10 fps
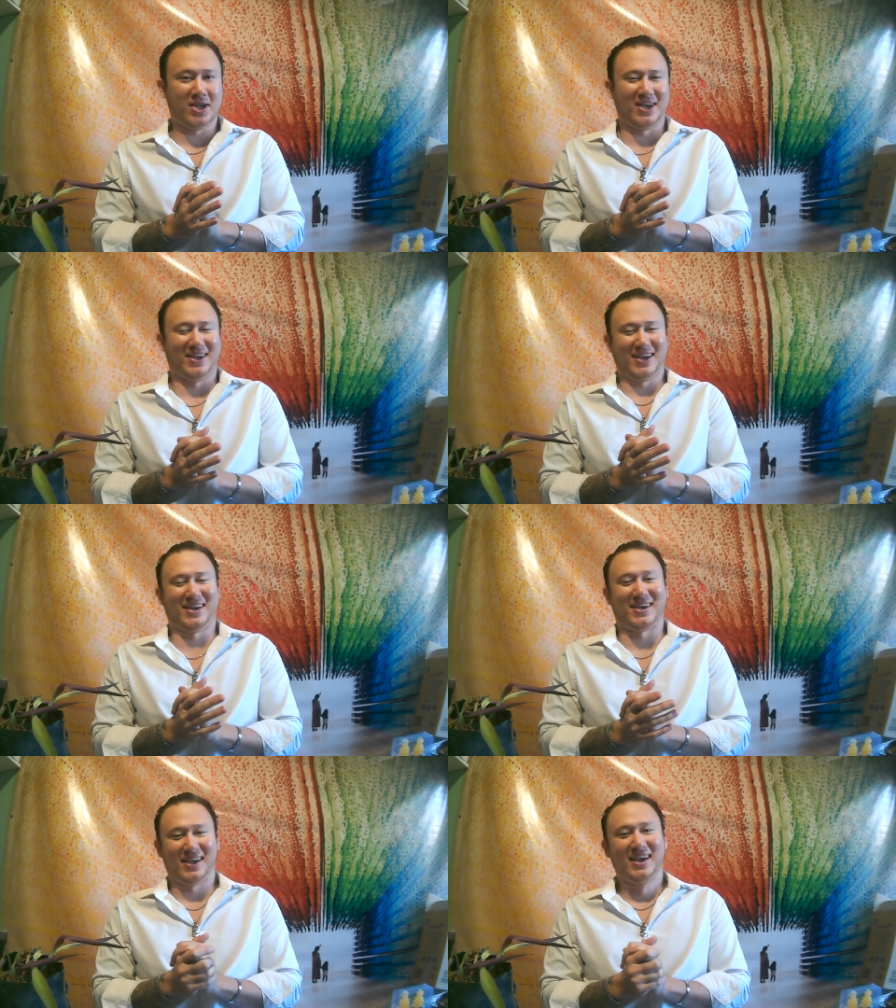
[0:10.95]

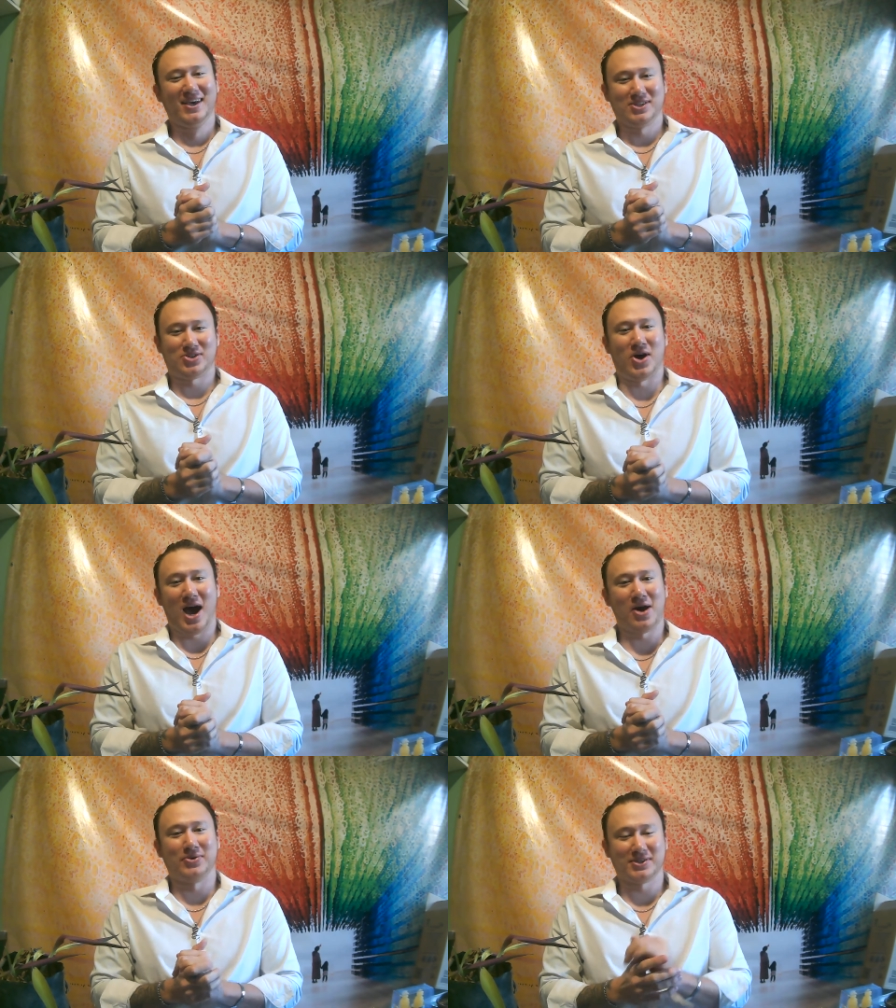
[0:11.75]
So
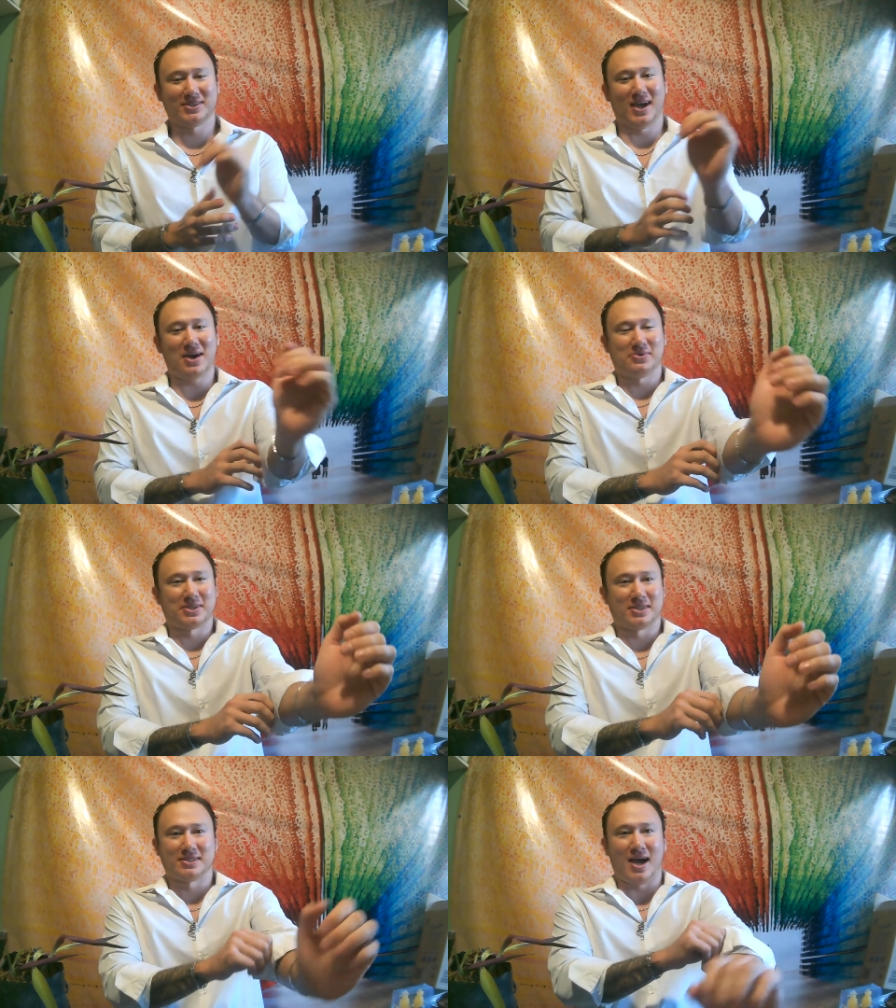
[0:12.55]
I was I
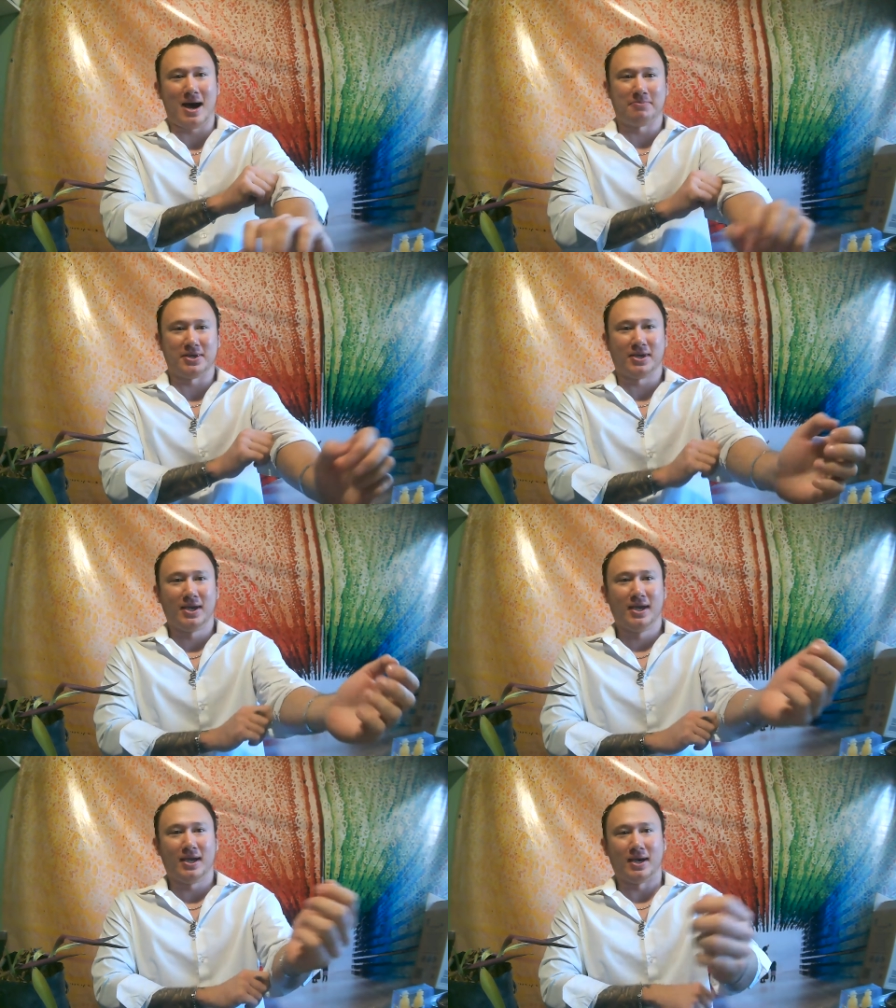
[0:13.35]
was a zombie,
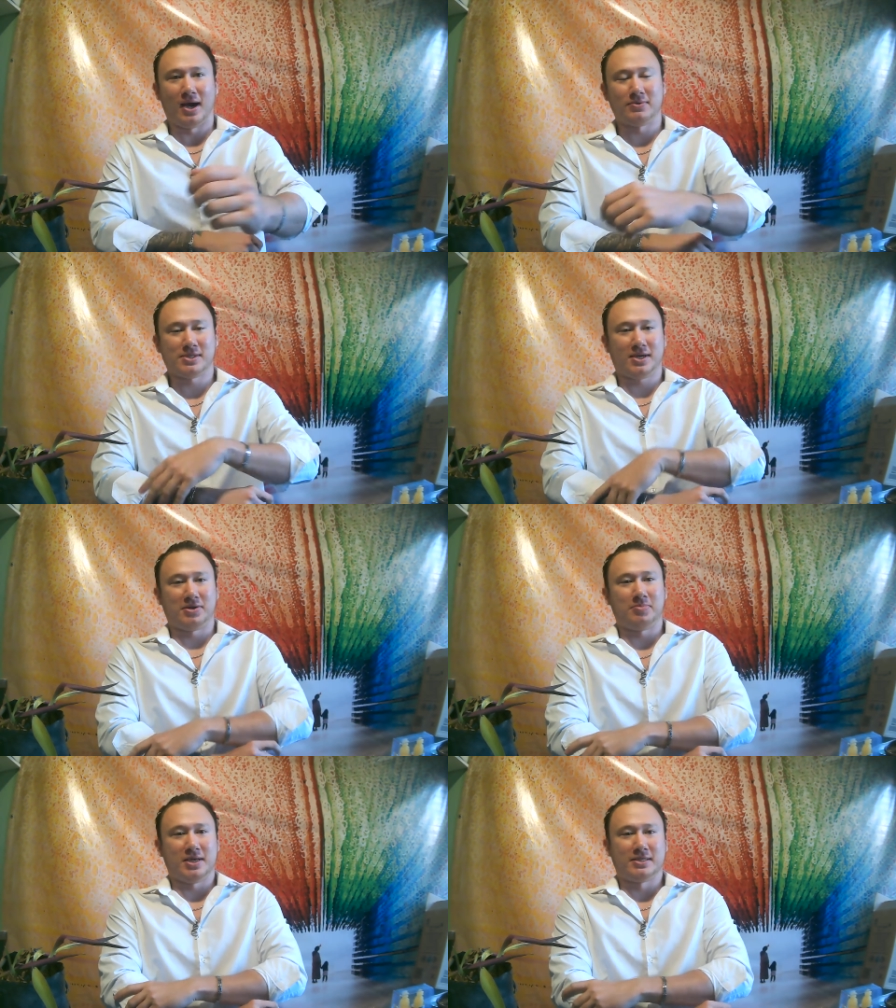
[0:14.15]
and I wasn't
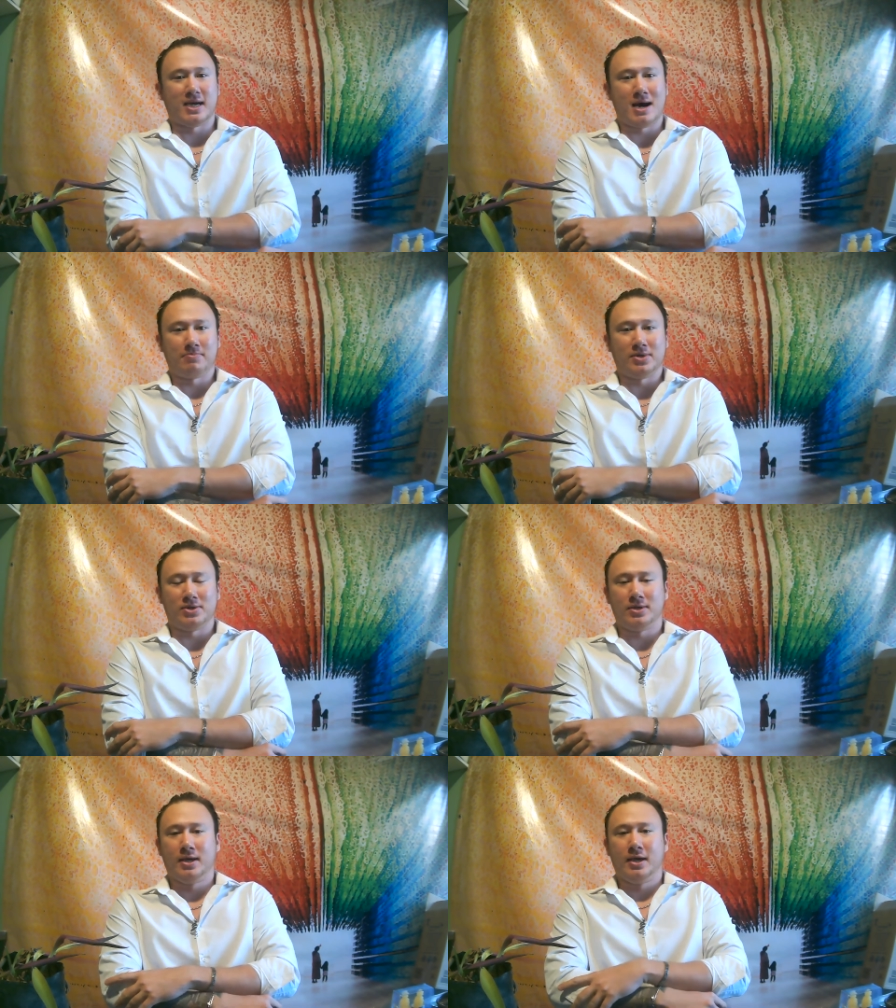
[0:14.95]
going to be a
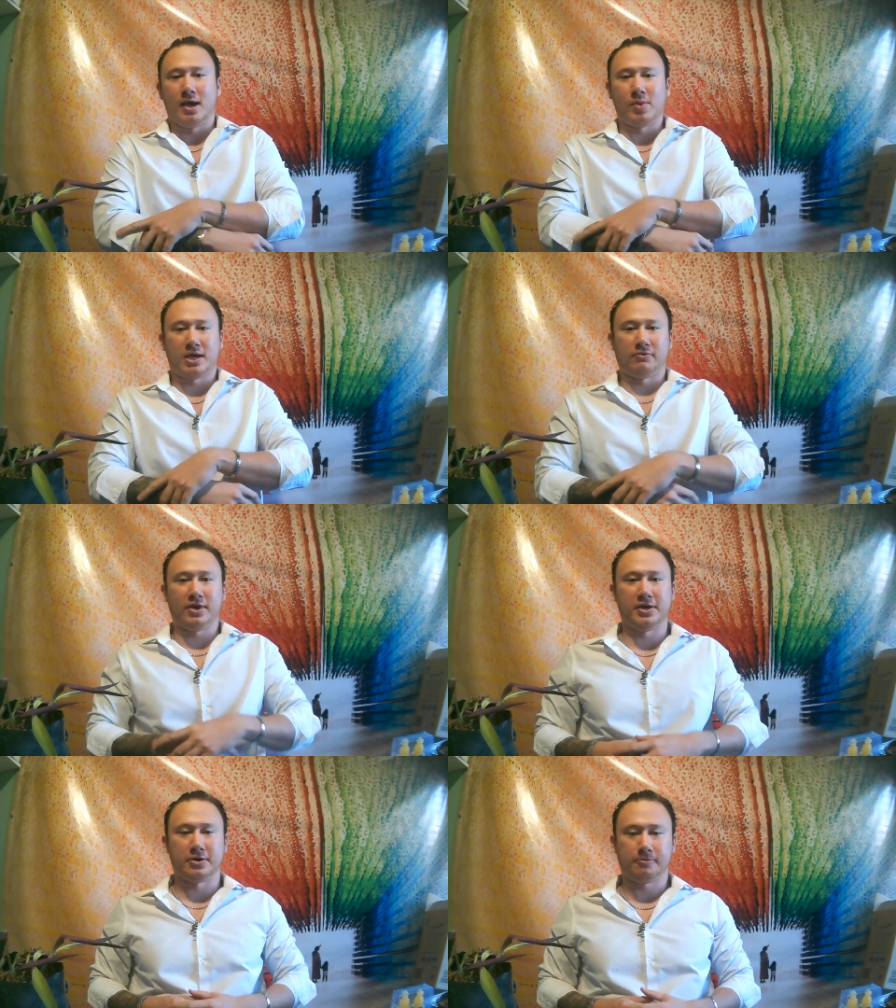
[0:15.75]
zombie and make a
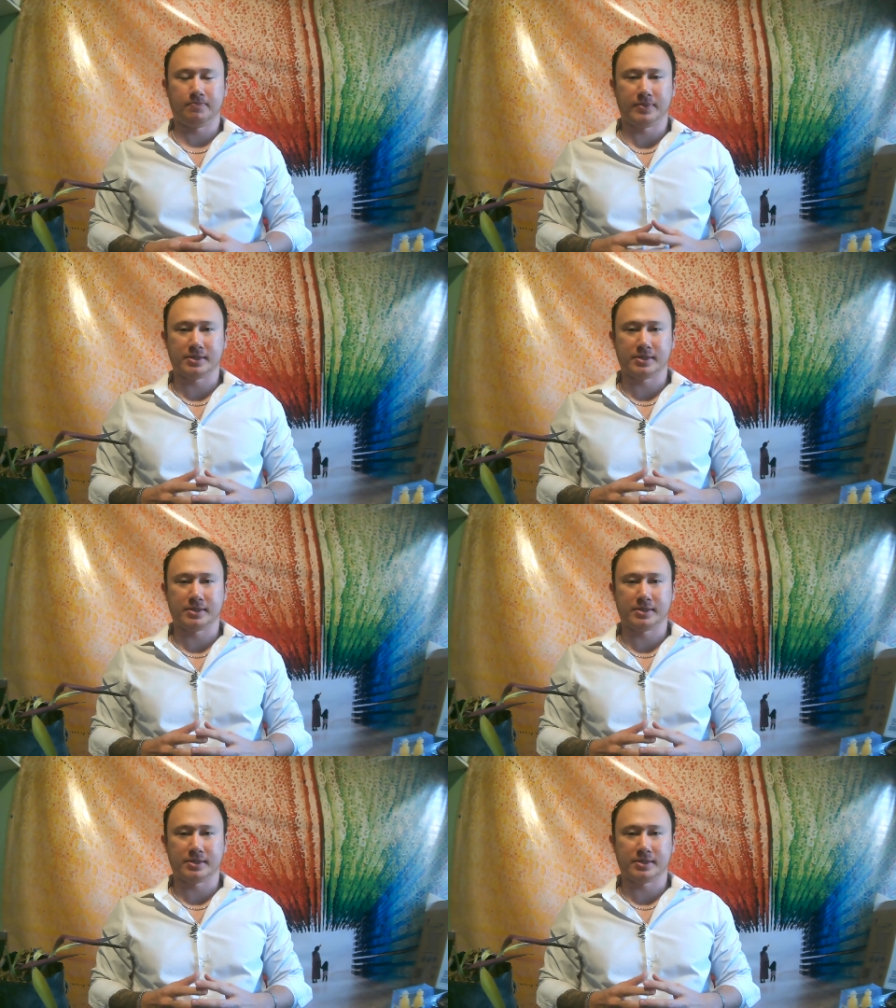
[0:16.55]
video.